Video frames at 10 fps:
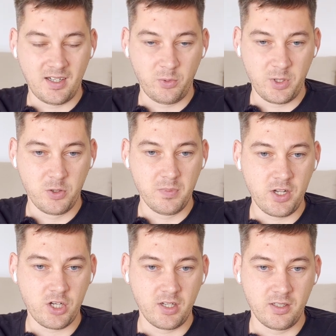which you
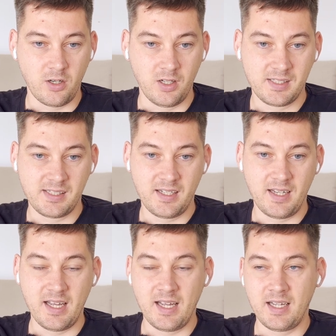mentioned also.
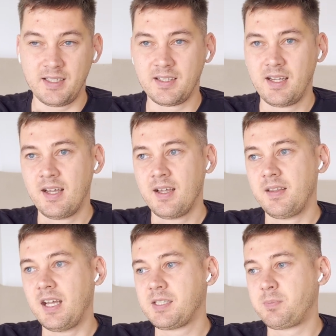And
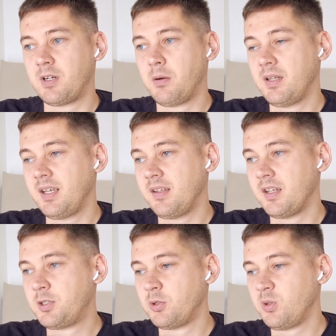that's probably the
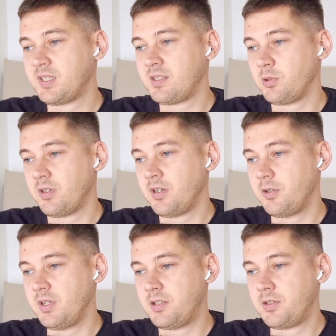tools you
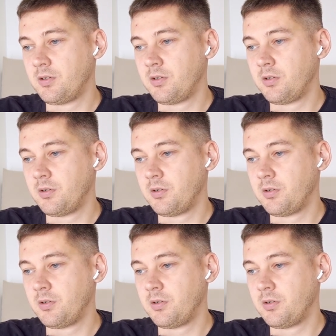need to